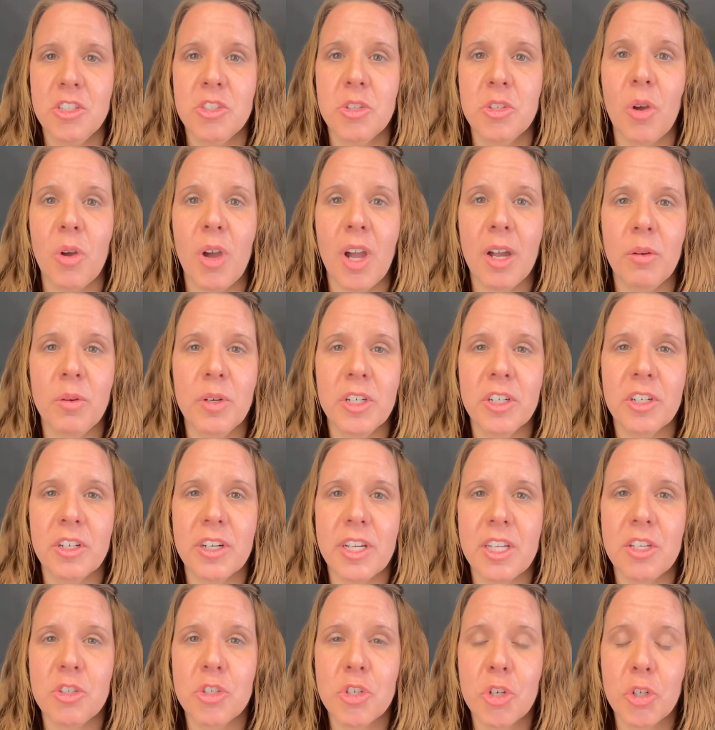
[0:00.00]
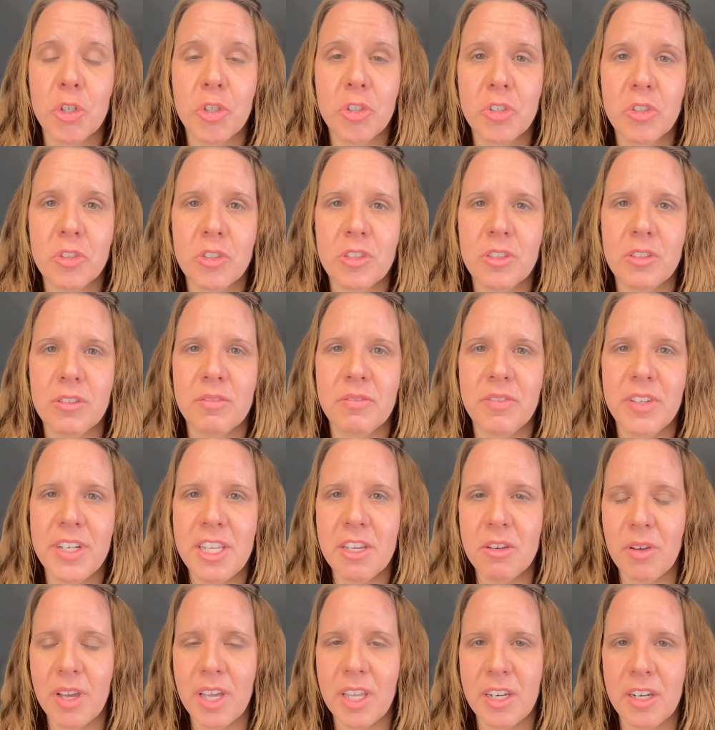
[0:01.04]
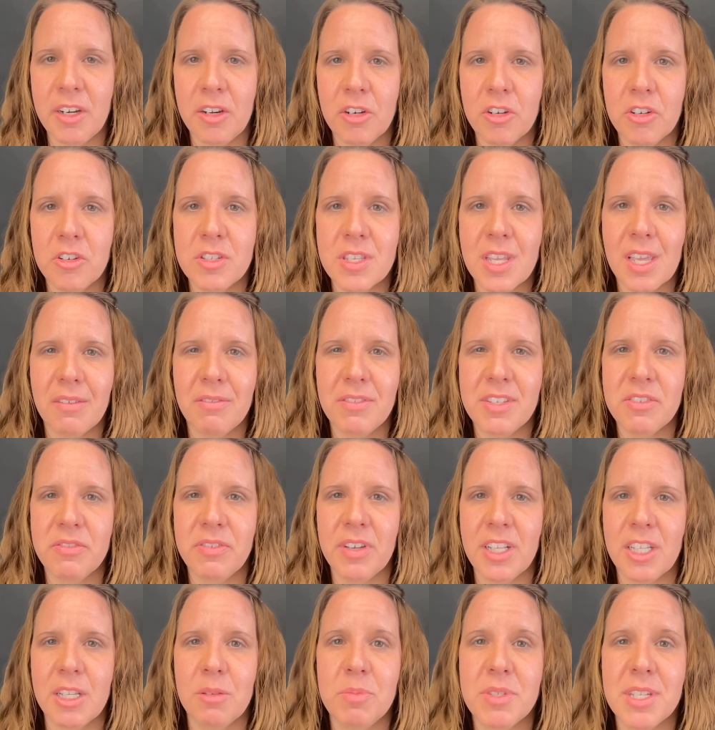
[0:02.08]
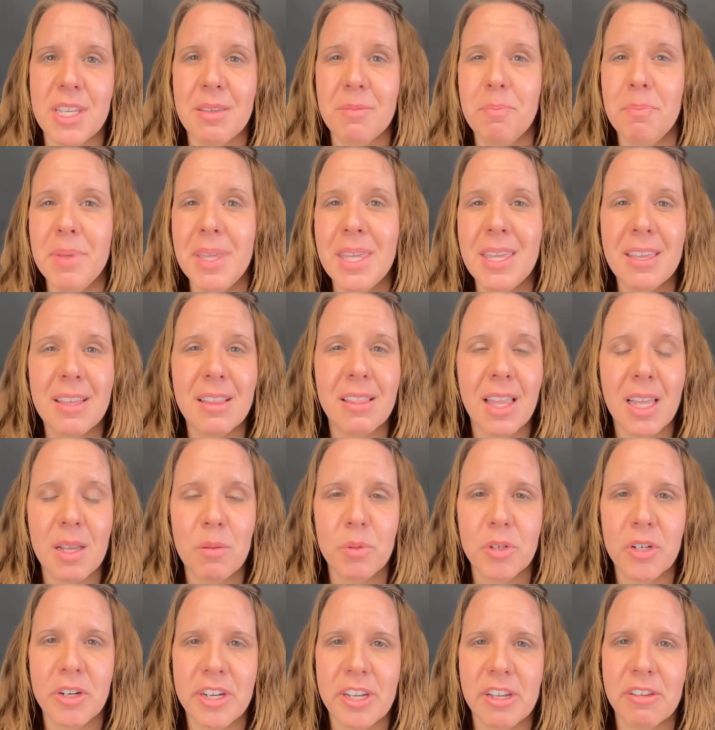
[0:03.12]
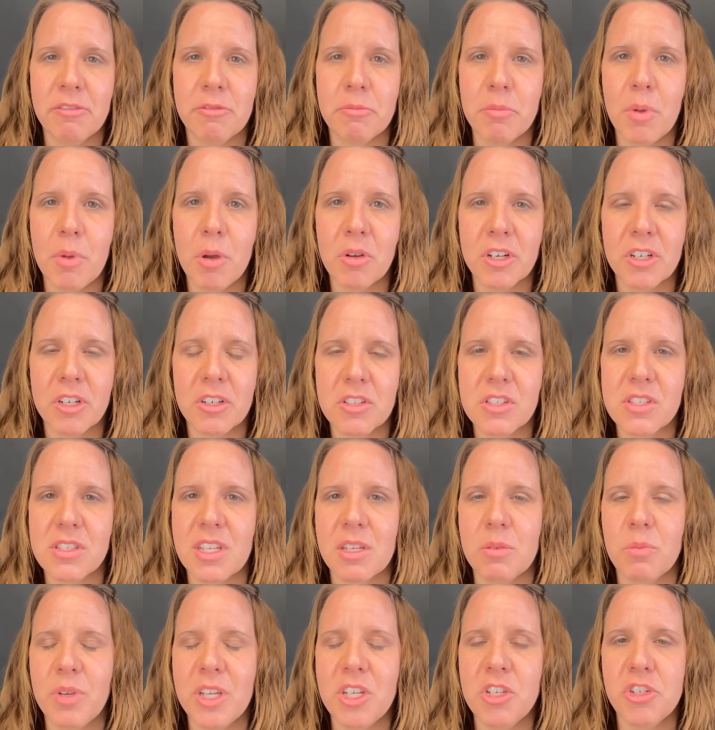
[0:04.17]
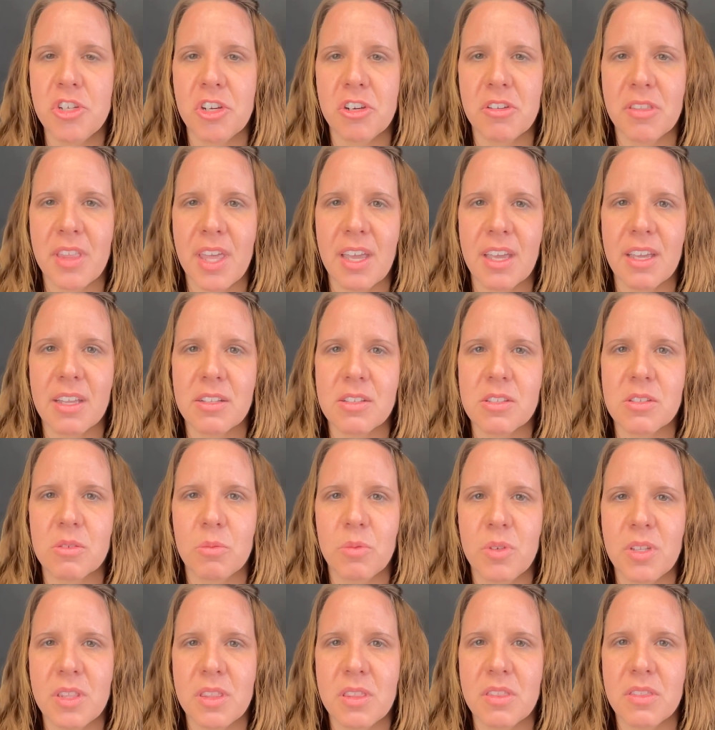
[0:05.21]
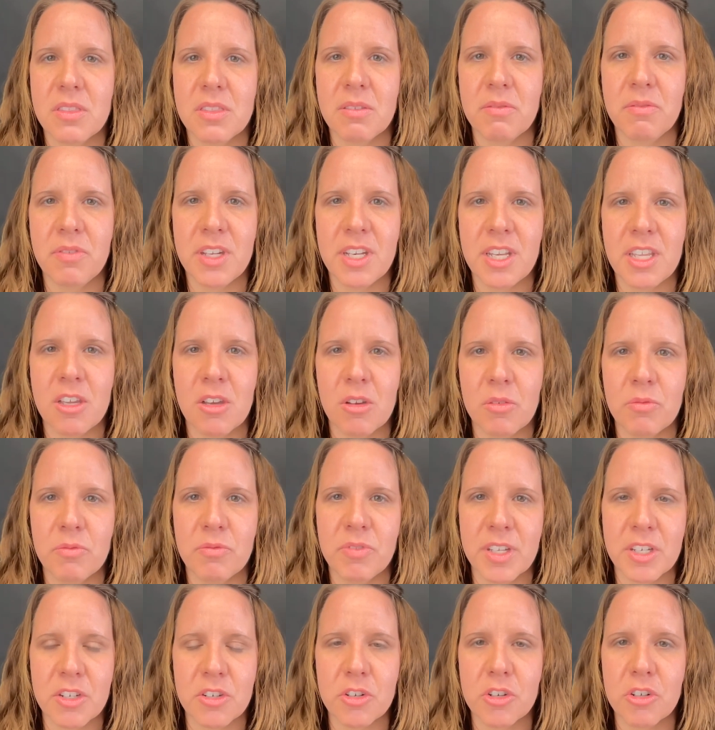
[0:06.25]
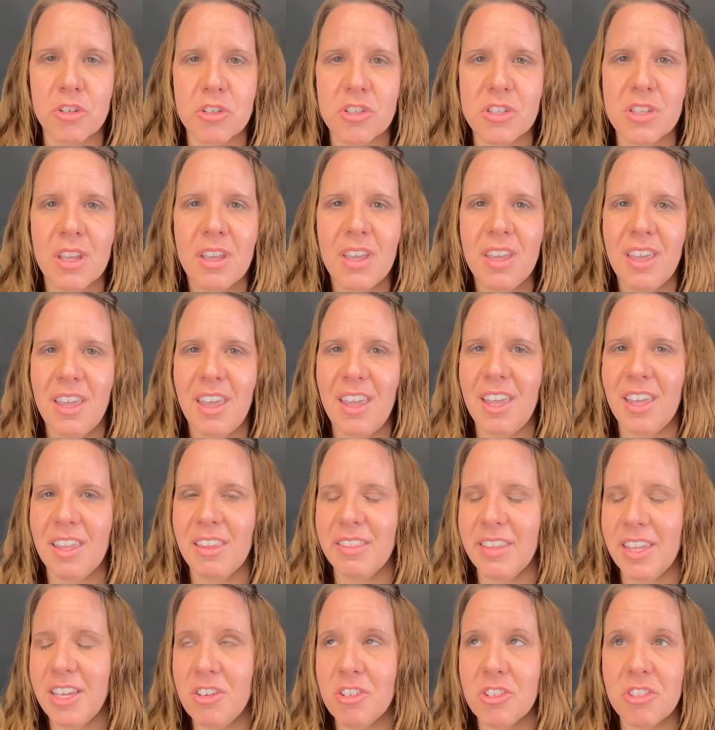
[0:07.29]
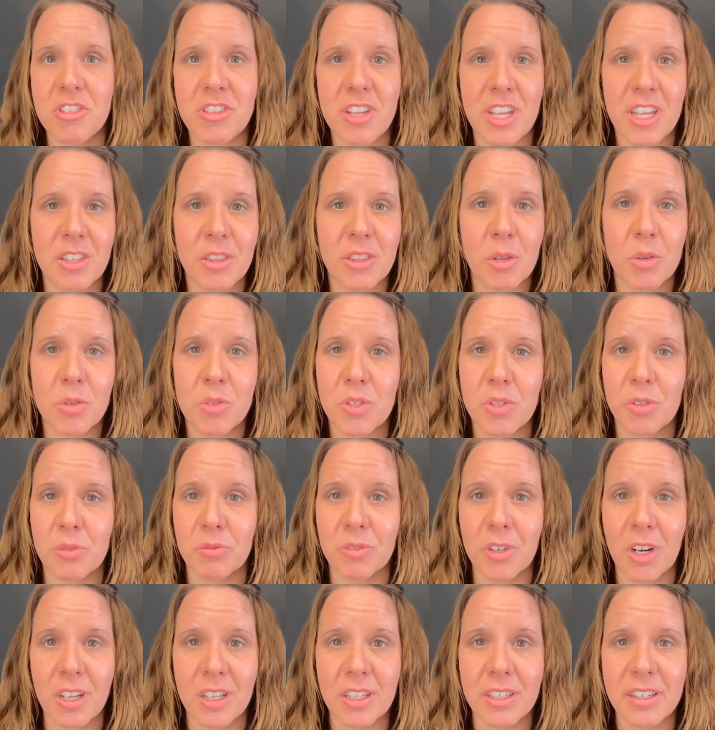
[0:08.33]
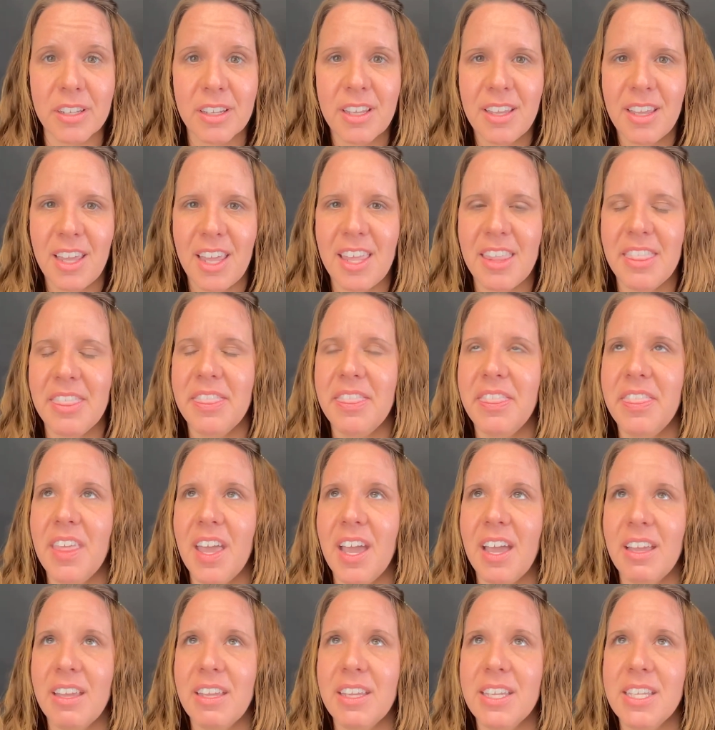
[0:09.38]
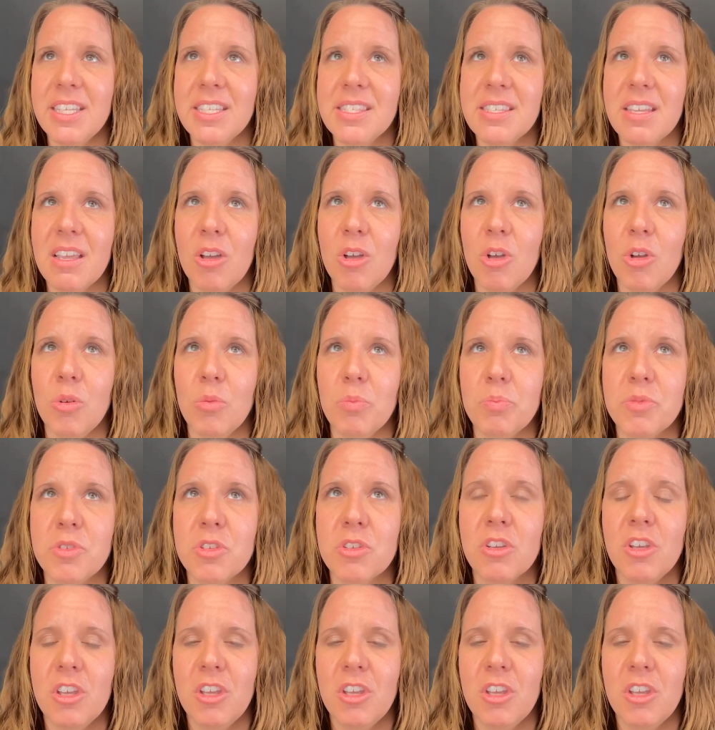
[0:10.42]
So our internal video editors have developed a big library of MOGRTs and we share that with the video vendors and they just take those and run. And that has helped.